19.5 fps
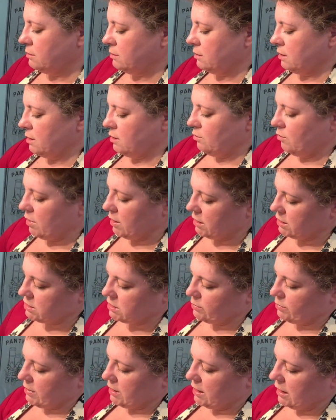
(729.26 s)
You want it to
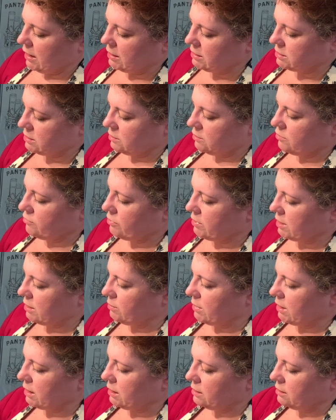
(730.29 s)
be nice and
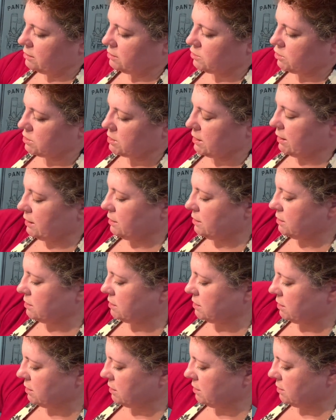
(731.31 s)
creamy, just like this
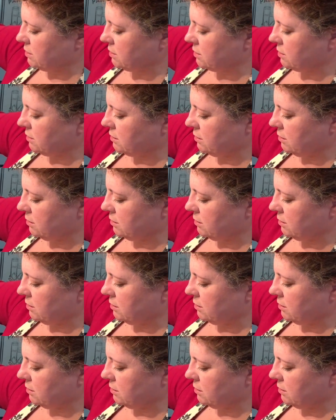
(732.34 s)
is.